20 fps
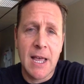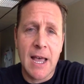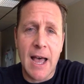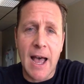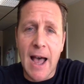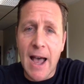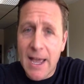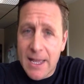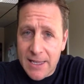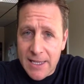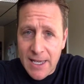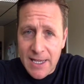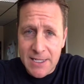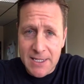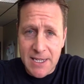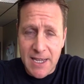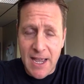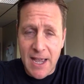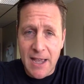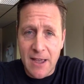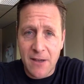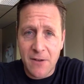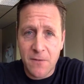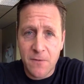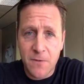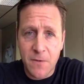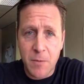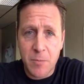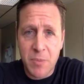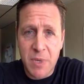I like to
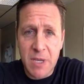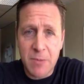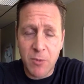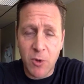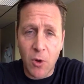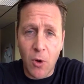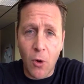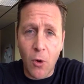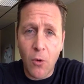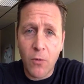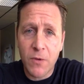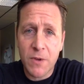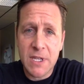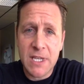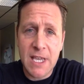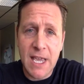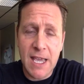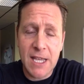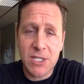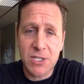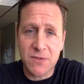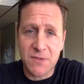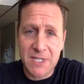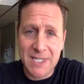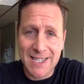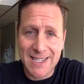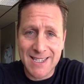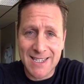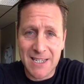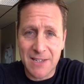have people over the age of
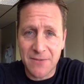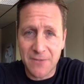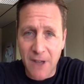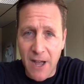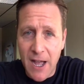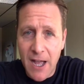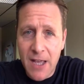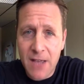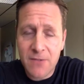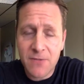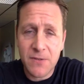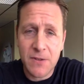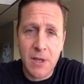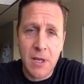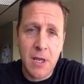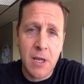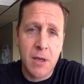65,